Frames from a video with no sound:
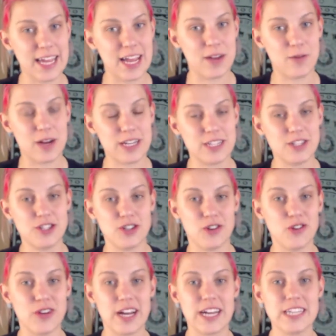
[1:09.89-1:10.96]
I wanted to show
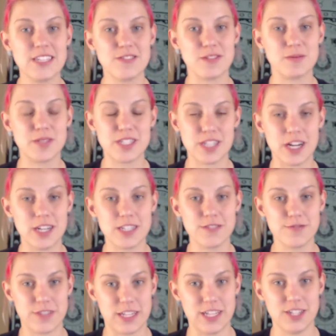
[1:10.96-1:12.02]
you guys from start to
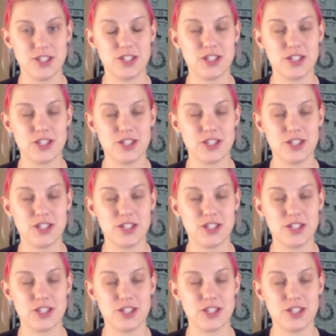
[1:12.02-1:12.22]
finish.